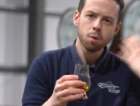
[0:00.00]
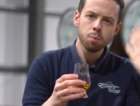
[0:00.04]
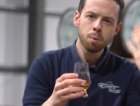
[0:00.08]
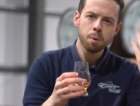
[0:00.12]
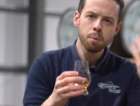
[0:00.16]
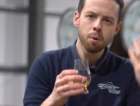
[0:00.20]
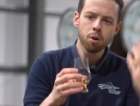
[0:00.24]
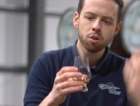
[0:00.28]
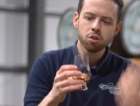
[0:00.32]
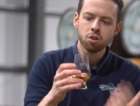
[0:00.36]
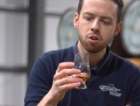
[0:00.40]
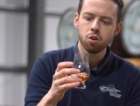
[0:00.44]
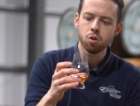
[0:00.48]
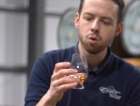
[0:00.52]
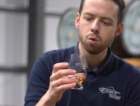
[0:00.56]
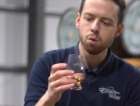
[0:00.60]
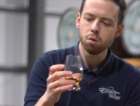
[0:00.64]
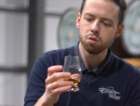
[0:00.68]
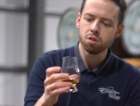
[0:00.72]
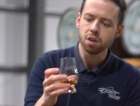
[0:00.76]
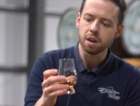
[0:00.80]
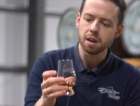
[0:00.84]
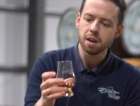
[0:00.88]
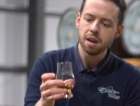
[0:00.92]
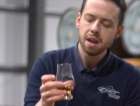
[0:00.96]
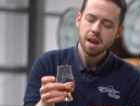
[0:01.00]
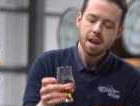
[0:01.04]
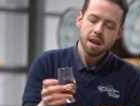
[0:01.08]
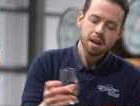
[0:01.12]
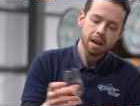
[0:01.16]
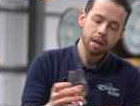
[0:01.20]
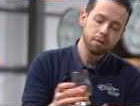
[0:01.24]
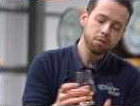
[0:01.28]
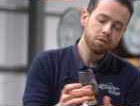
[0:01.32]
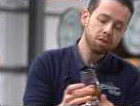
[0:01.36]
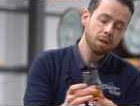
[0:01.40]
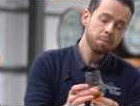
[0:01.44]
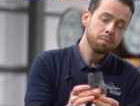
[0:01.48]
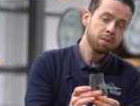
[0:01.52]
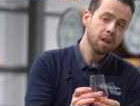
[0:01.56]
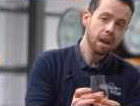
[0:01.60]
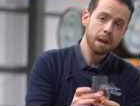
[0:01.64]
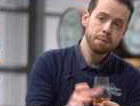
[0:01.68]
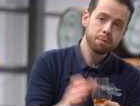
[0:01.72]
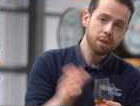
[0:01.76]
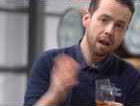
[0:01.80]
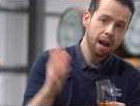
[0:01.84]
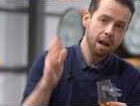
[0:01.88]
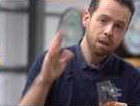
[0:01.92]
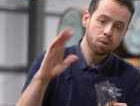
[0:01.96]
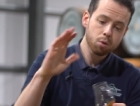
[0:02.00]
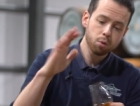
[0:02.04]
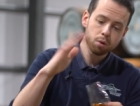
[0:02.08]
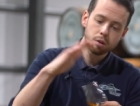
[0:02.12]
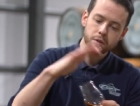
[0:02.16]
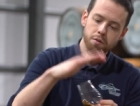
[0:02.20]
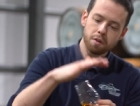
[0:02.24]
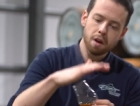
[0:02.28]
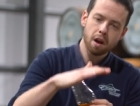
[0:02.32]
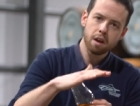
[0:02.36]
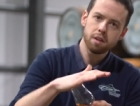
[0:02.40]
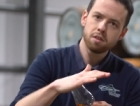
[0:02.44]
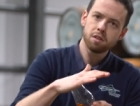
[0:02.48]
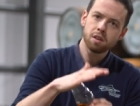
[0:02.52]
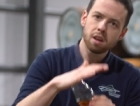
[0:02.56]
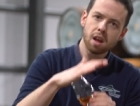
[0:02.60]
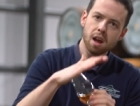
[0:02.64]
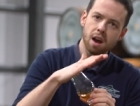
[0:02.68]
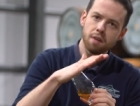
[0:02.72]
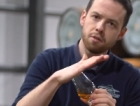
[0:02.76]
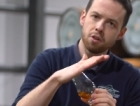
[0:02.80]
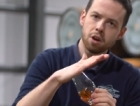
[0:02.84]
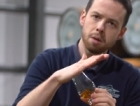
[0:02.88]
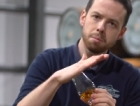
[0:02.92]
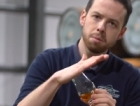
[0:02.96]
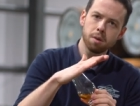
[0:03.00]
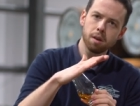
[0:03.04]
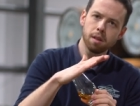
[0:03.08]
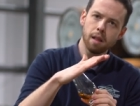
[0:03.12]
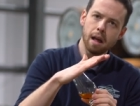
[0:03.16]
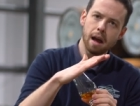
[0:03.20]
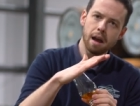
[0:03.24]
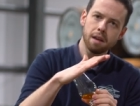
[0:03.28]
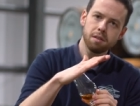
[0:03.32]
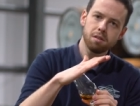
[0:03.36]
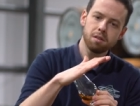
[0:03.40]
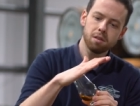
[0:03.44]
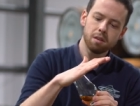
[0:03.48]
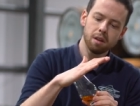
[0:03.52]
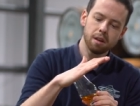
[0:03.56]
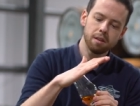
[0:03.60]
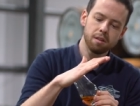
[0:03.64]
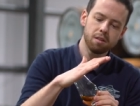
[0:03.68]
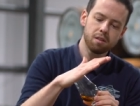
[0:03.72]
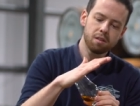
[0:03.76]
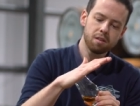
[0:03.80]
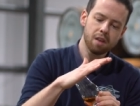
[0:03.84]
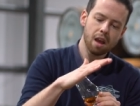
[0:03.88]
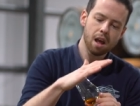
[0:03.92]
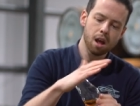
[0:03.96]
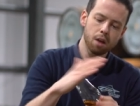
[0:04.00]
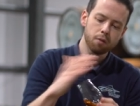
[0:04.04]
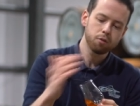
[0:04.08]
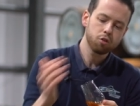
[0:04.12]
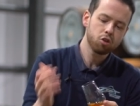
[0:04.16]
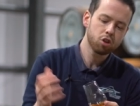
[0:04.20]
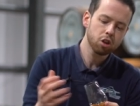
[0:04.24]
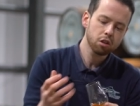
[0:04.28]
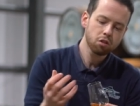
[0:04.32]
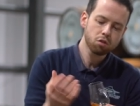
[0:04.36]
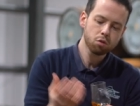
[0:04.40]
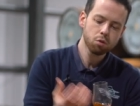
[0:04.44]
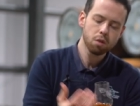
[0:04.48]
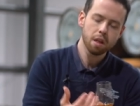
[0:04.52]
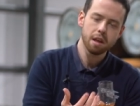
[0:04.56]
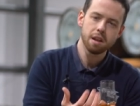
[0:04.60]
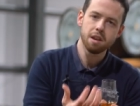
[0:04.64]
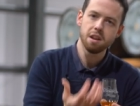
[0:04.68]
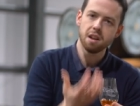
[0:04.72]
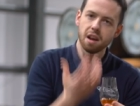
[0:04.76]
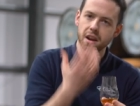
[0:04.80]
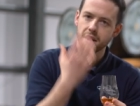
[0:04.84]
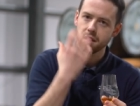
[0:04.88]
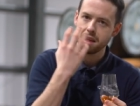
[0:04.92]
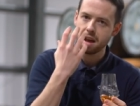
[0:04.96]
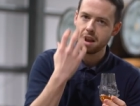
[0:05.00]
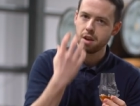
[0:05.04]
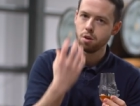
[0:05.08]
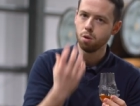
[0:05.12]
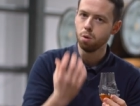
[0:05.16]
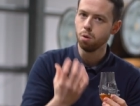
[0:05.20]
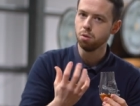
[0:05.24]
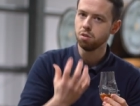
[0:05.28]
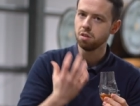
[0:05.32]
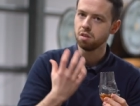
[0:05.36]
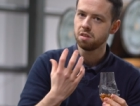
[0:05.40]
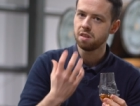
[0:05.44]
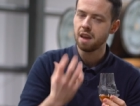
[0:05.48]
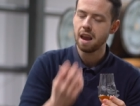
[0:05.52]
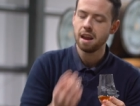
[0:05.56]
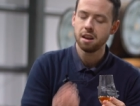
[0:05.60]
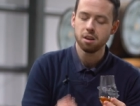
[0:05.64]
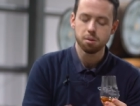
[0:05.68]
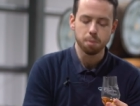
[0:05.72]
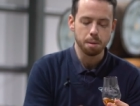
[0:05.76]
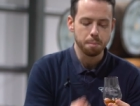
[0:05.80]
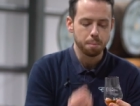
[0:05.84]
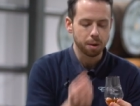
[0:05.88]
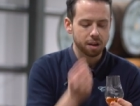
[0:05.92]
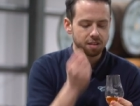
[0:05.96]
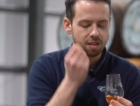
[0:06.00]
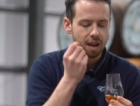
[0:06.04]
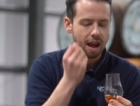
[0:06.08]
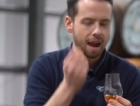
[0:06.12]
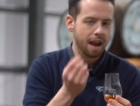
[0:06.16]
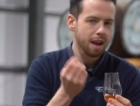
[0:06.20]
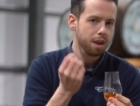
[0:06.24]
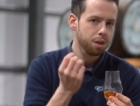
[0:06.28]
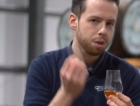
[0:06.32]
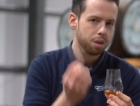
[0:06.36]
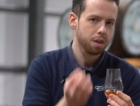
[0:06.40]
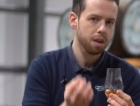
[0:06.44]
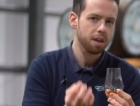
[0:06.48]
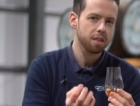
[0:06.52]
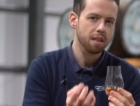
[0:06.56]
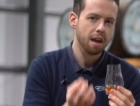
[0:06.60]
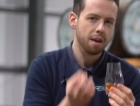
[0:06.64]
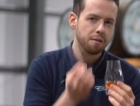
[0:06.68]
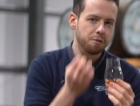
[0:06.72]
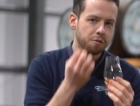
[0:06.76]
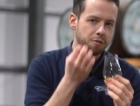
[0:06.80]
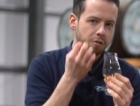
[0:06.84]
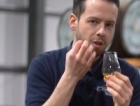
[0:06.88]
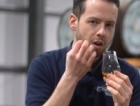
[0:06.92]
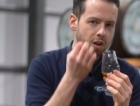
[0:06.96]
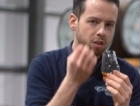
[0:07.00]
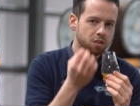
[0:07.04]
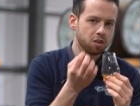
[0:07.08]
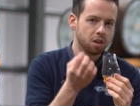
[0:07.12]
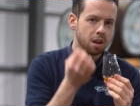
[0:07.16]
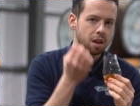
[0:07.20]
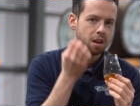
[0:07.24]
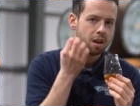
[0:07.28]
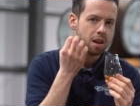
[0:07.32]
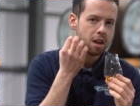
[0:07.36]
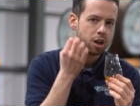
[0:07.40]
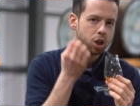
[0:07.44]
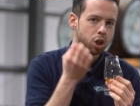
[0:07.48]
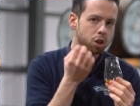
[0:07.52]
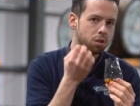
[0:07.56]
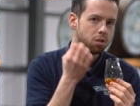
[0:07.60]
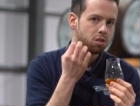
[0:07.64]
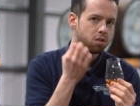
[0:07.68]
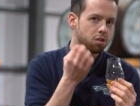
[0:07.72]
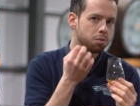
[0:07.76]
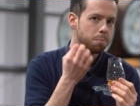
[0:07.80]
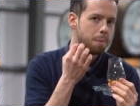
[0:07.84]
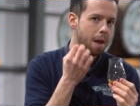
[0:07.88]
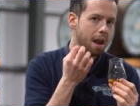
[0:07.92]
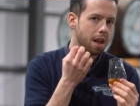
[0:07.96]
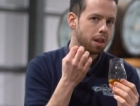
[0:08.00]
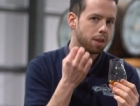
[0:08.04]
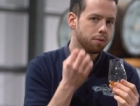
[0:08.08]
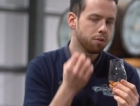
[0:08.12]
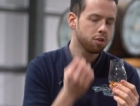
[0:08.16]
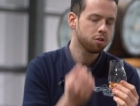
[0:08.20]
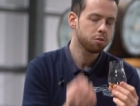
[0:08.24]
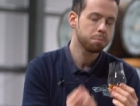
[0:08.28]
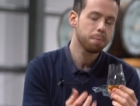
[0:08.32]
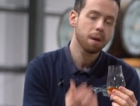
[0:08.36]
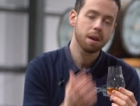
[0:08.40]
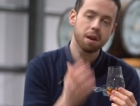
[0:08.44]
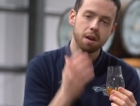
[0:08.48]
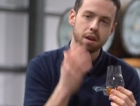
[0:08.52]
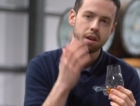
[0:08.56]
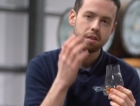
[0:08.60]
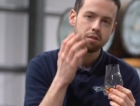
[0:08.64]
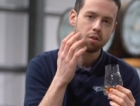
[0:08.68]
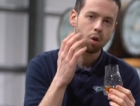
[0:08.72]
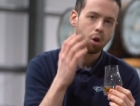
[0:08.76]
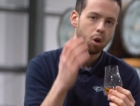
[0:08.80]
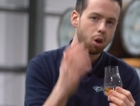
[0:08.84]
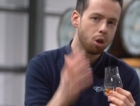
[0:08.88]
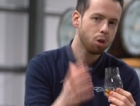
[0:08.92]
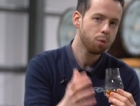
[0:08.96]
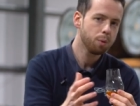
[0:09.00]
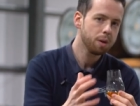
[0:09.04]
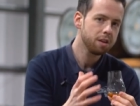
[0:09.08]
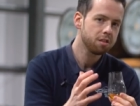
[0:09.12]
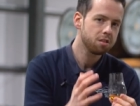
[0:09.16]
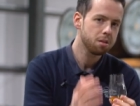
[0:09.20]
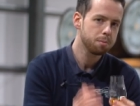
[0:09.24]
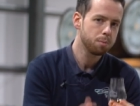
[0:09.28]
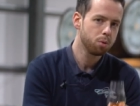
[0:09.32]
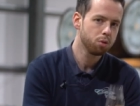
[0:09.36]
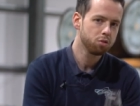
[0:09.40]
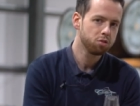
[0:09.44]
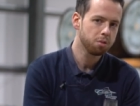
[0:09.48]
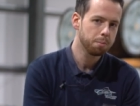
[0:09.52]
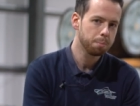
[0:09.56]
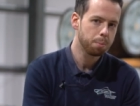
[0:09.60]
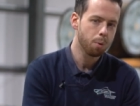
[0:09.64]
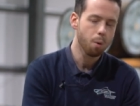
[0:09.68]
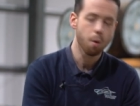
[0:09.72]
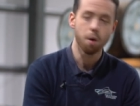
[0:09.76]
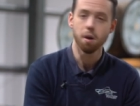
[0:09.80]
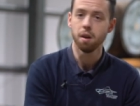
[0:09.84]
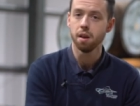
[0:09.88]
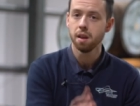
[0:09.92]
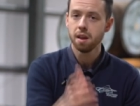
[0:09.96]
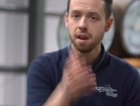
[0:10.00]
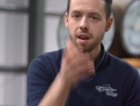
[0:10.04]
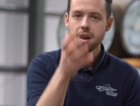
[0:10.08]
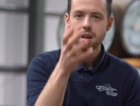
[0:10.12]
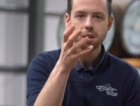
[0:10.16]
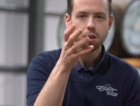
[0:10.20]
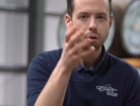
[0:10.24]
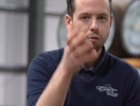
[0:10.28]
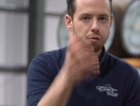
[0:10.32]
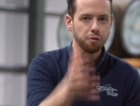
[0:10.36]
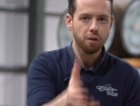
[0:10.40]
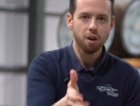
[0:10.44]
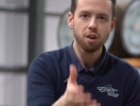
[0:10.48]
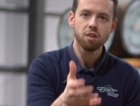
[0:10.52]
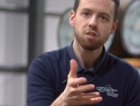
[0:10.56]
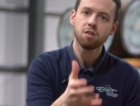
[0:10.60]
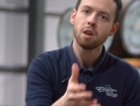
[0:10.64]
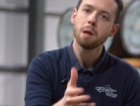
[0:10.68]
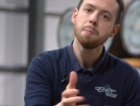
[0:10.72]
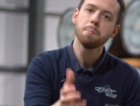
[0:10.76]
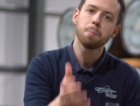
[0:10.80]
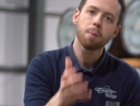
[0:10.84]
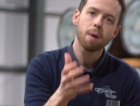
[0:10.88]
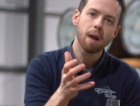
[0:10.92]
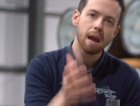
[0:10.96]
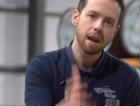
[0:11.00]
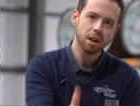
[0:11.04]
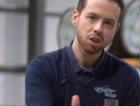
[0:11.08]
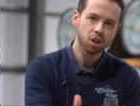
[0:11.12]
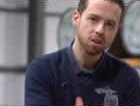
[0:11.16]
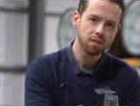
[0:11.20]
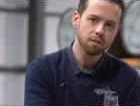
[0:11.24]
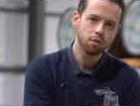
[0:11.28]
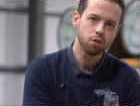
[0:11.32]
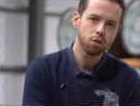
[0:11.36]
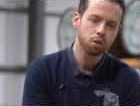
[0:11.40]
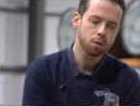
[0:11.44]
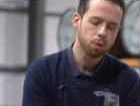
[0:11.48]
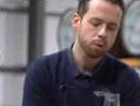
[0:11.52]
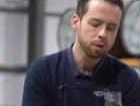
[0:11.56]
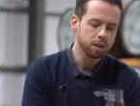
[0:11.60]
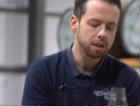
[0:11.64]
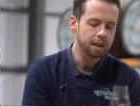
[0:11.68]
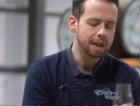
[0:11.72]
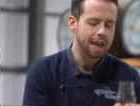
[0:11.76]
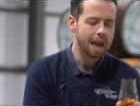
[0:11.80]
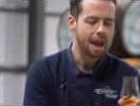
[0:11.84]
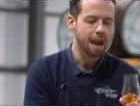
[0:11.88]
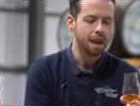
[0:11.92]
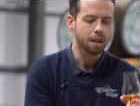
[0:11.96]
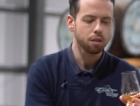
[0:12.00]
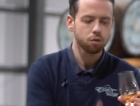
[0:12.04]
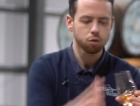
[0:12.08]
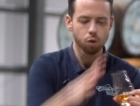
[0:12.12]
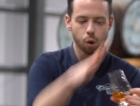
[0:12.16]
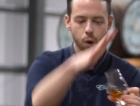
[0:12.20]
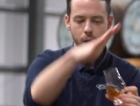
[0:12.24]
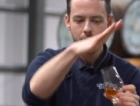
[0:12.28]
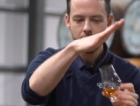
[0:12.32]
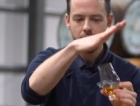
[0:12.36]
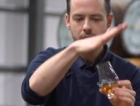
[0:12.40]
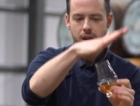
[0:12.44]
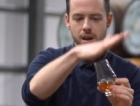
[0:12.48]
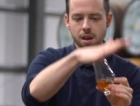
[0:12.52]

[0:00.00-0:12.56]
you want to nose it. Now, sometimes I'll go as far as to cover up the glass itself, just so that none of that nose is getting to me, because I think that first initial smell of the spirit is always the most important, the first impressions you're going to get. So